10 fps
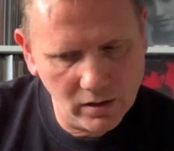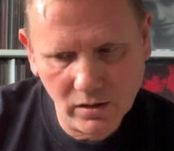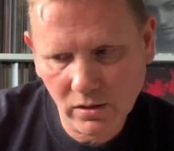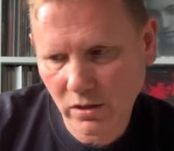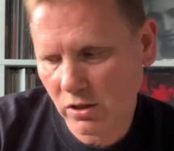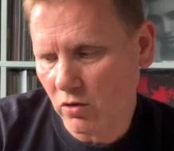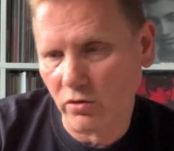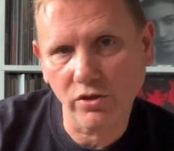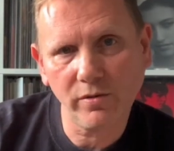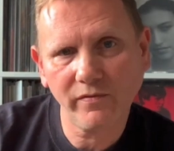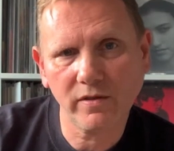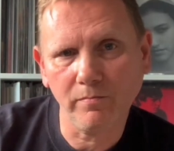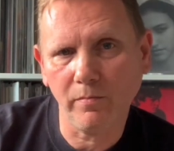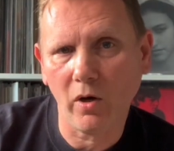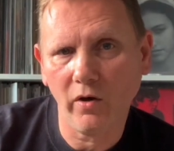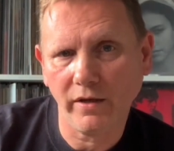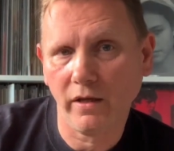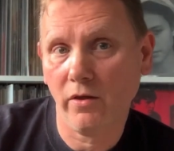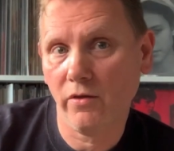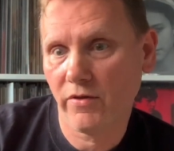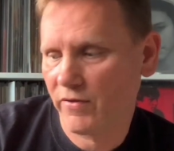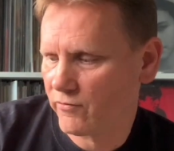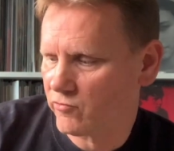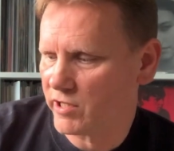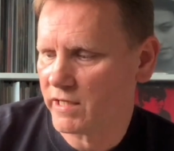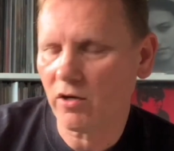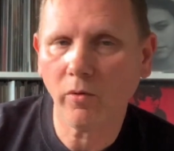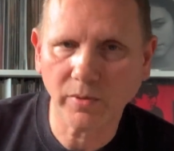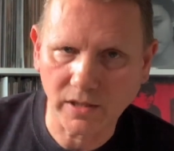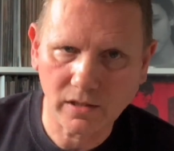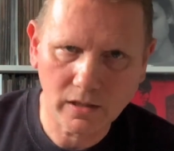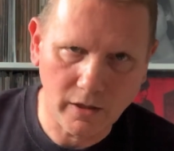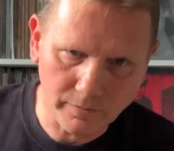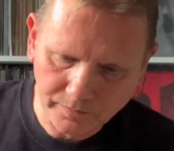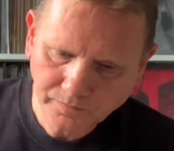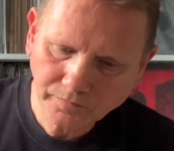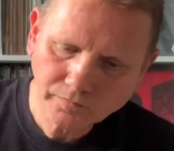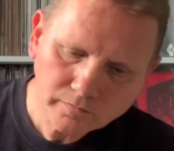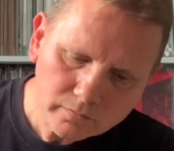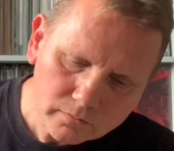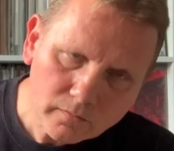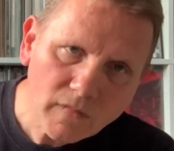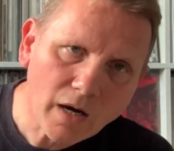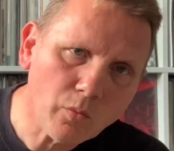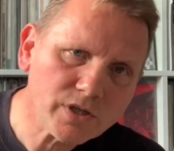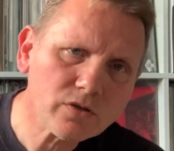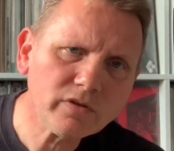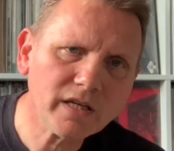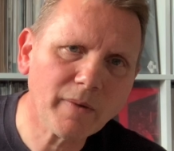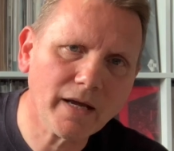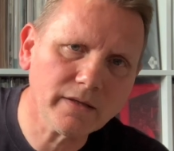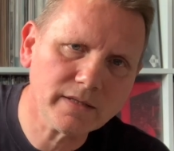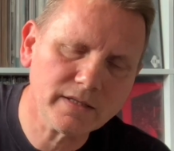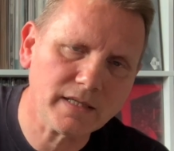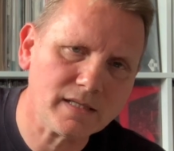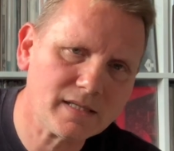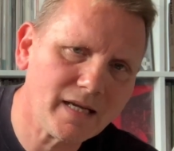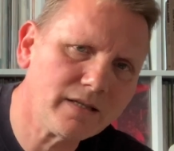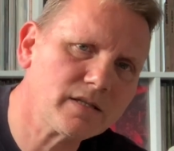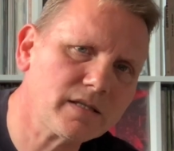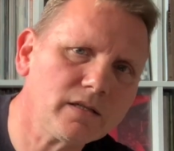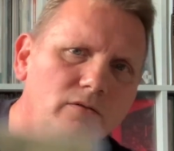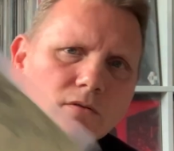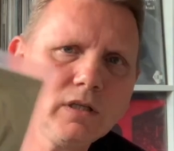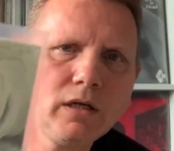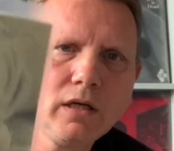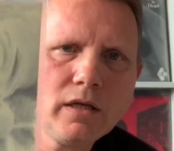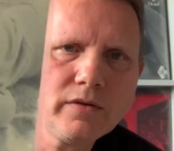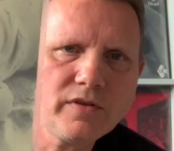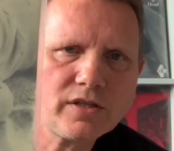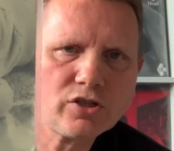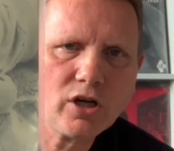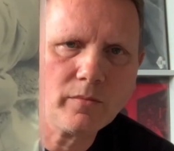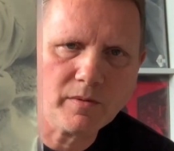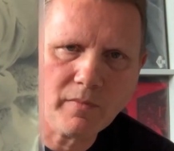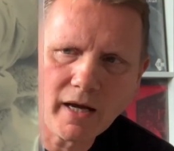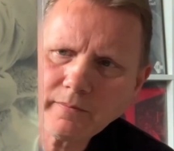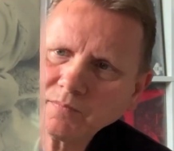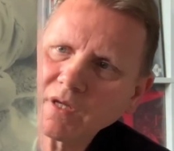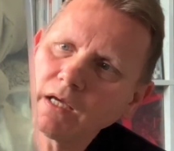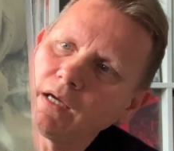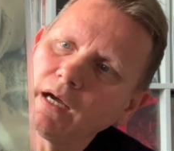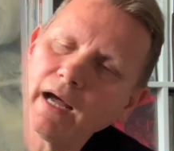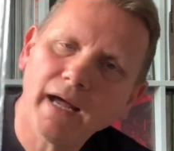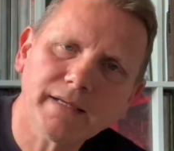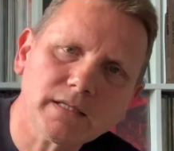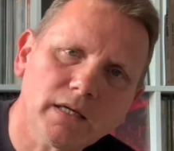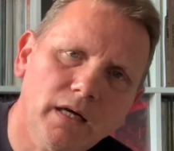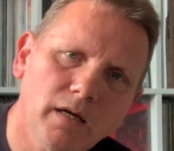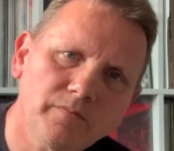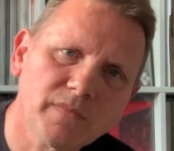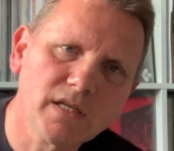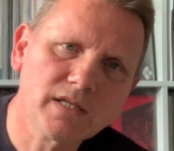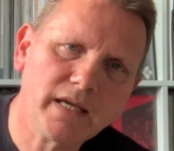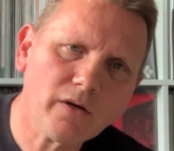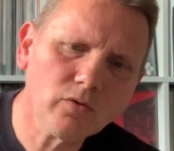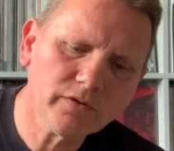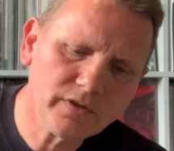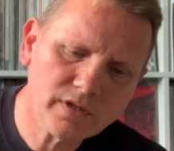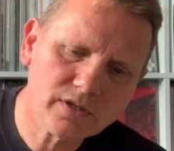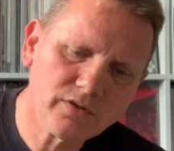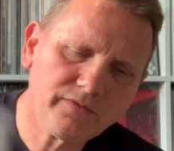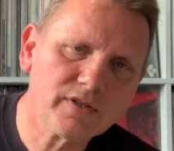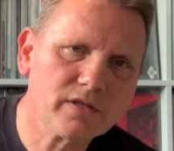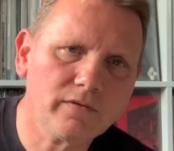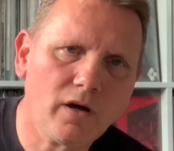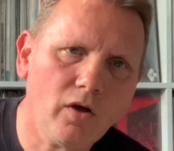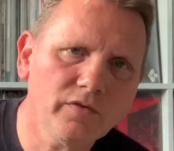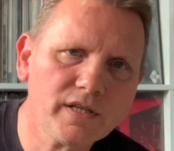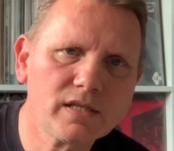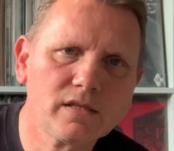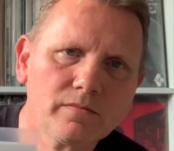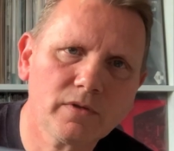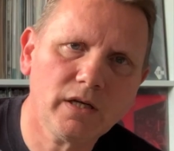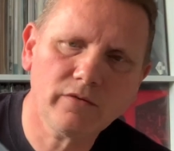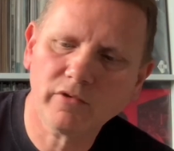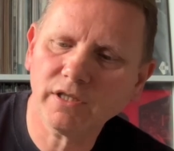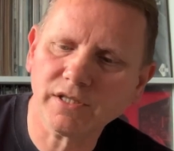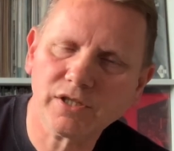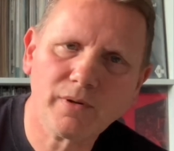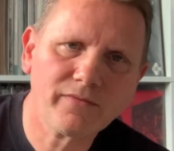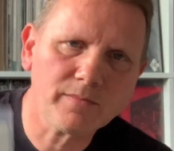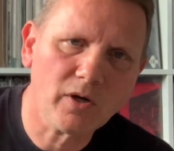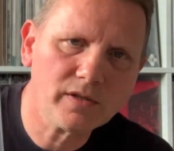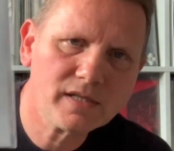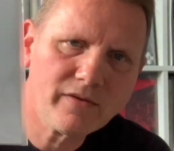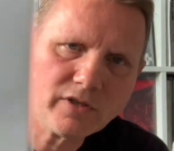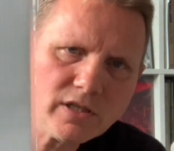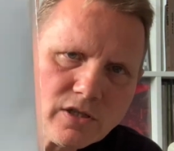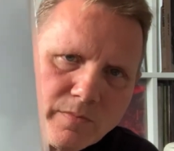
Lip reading: songs you have to buy 3 copies. So we're talking about the second single, This Charming Man, and to get all of the stuff that's on this release, you have to buy the 7-inch